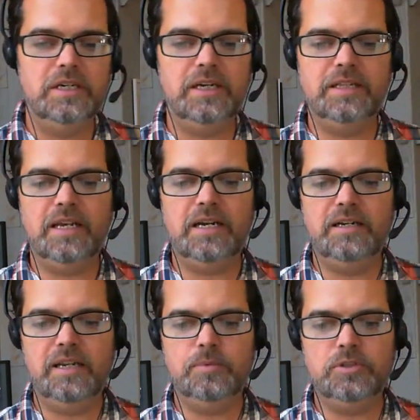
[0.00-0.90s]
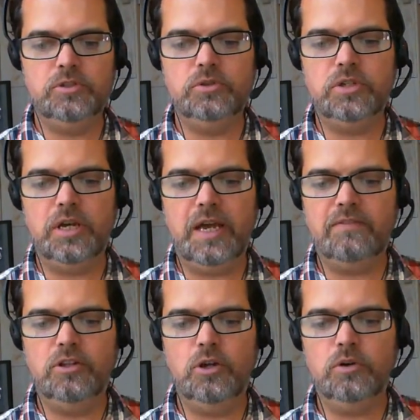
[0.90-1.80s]
That enables you to
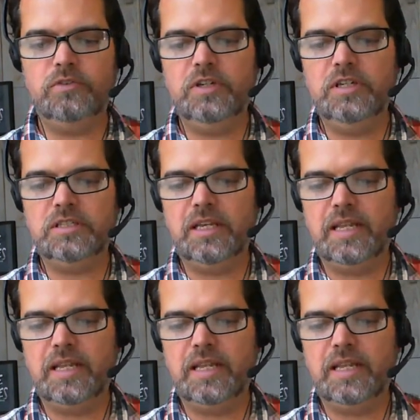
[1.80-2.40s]
have lower fees,